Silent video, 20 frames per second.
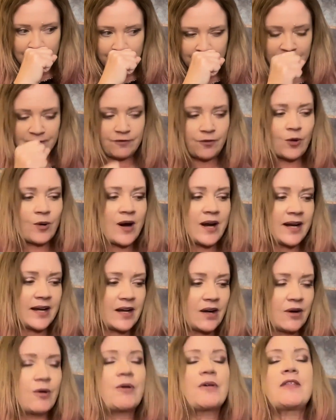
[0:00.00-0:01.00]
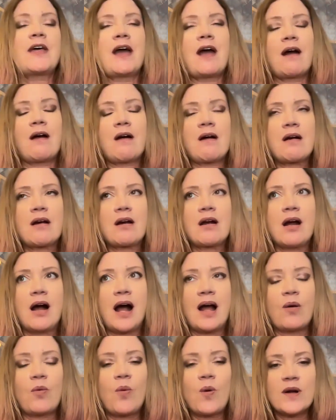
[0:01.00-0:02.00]
before I go there,
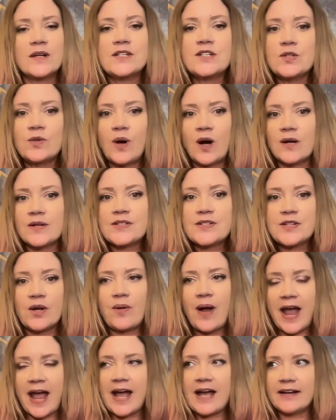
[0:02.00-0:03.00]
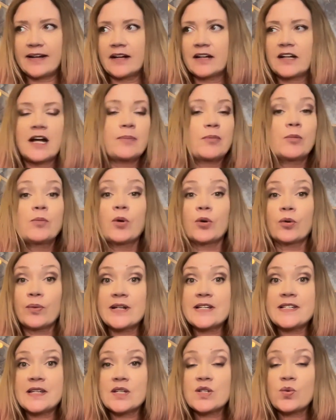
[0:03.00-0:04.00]
I want to also add a couple more
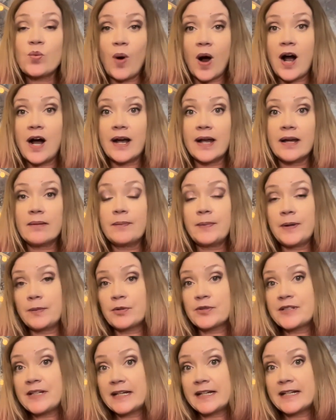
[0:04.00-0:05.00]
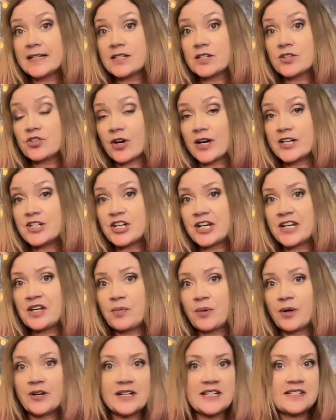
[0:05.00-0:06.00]
reasons why people dig into dry
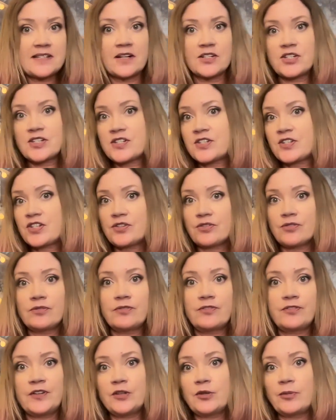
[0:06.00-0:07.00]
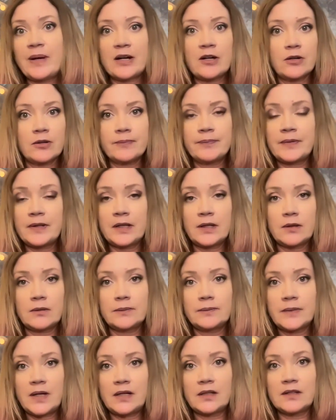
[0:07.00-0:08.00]
January. It's not just to feel better,
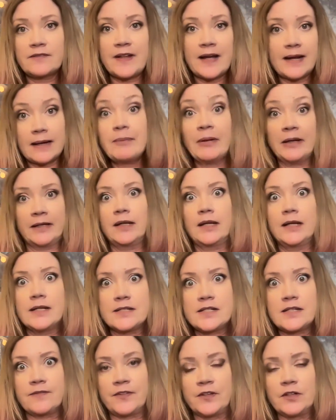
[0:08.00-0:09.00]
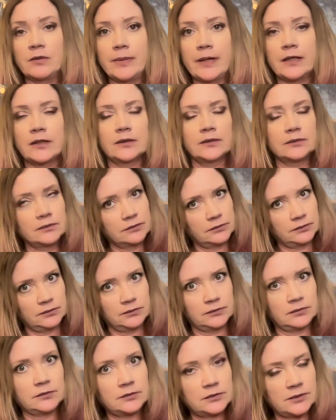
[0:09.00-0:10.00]
all of that. I mean, it is to feel better.
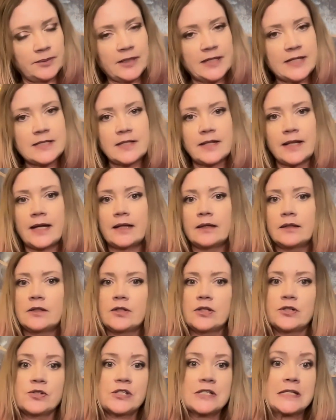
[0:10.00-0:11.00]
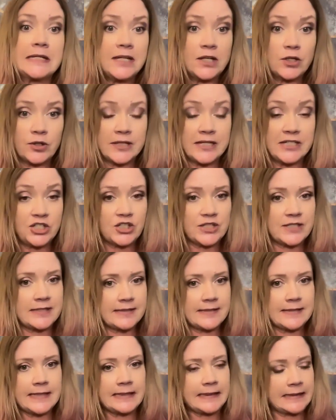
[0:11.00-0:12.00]
Let me get to that here in just
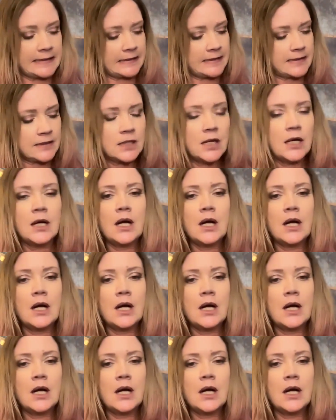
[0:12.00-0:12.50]
a second.